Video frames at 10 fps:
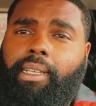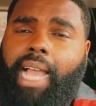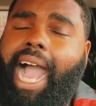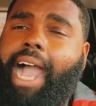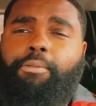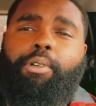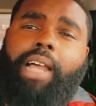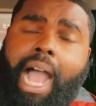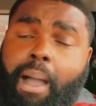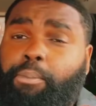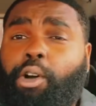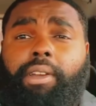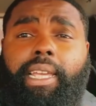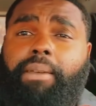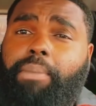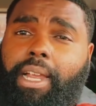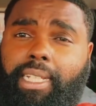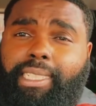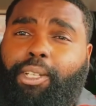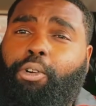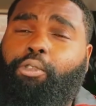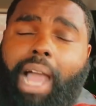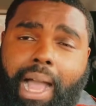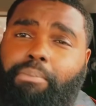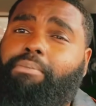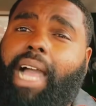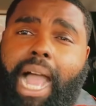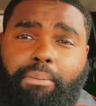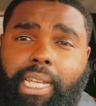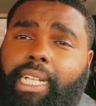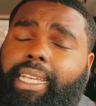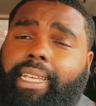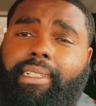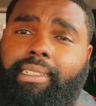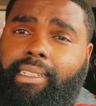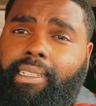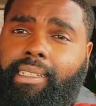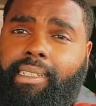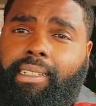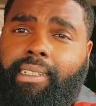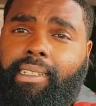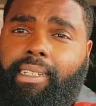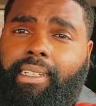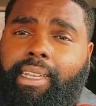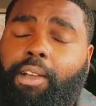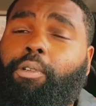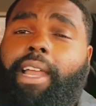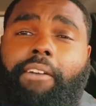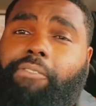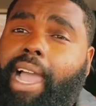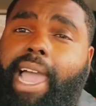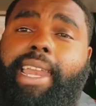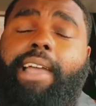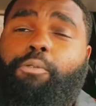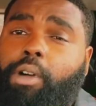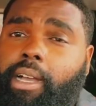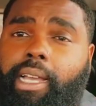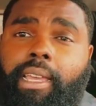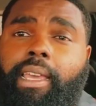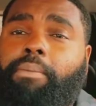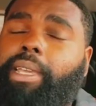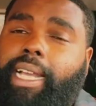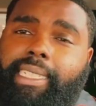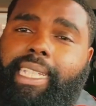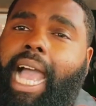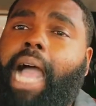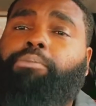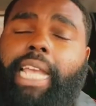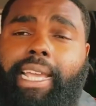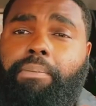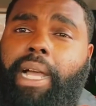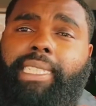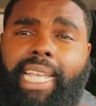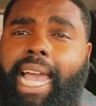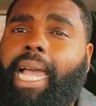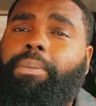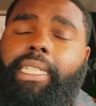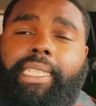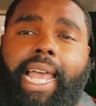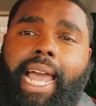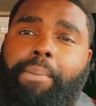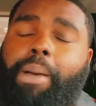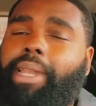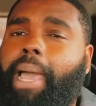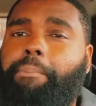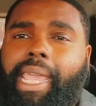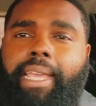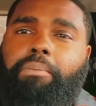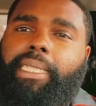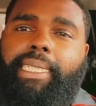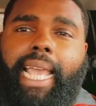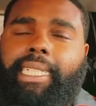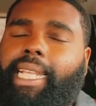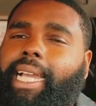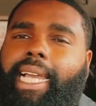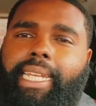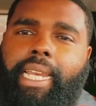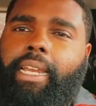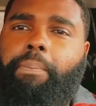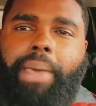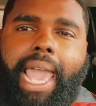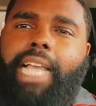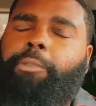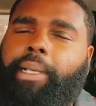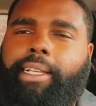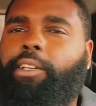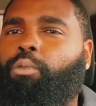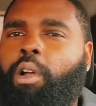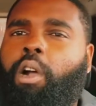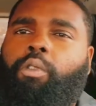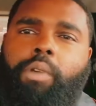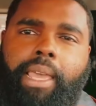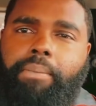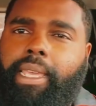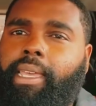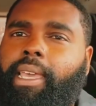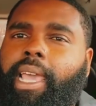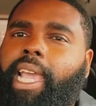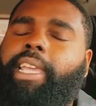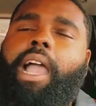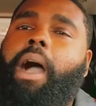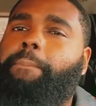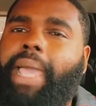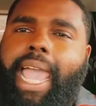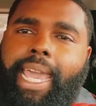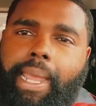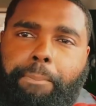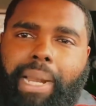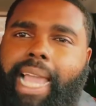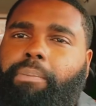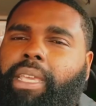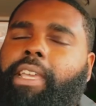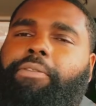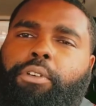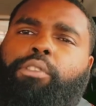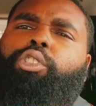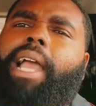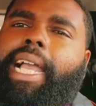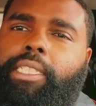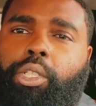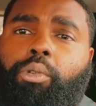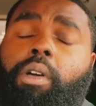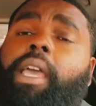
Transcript: I want, I'm going to get married soon. I'm, I'm looking. And when I find that one, because I'm taking my time this time, I'm not making mistakes like I did in the past, picking the wrong women. And y'all mad at black men for trying to